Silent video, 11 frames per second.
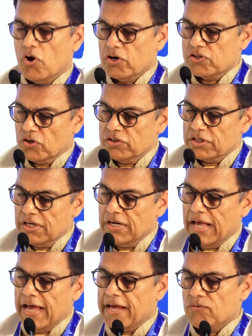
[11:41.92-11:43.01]

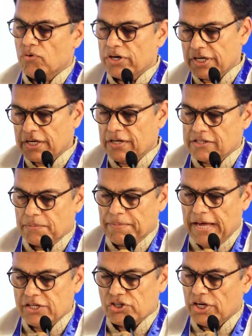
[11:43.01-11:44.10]
horizontal and vertical
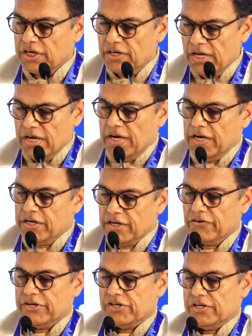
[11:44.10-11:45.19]
supply chain
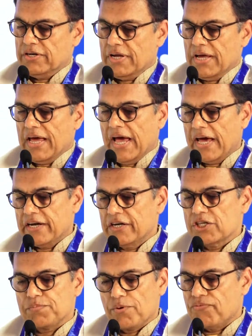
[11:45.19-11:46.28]
integration, and it
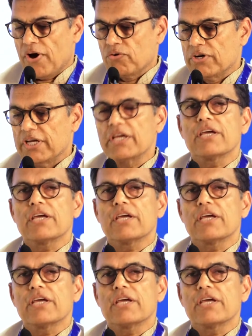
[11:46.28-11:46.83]
is profoundly